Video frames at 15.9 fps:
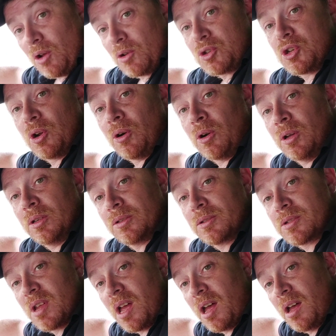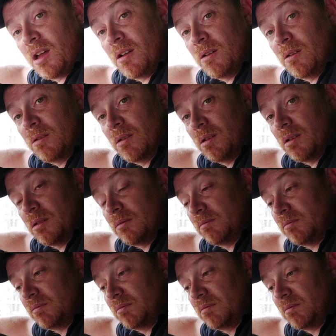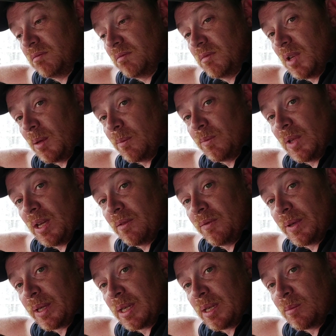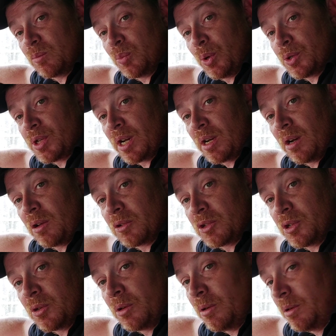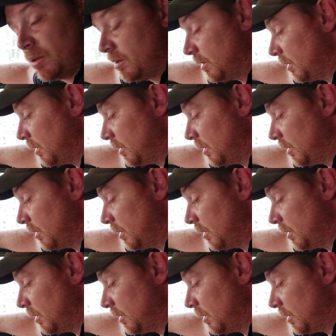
lockjaw. So I'm now thinking Project Lockjaw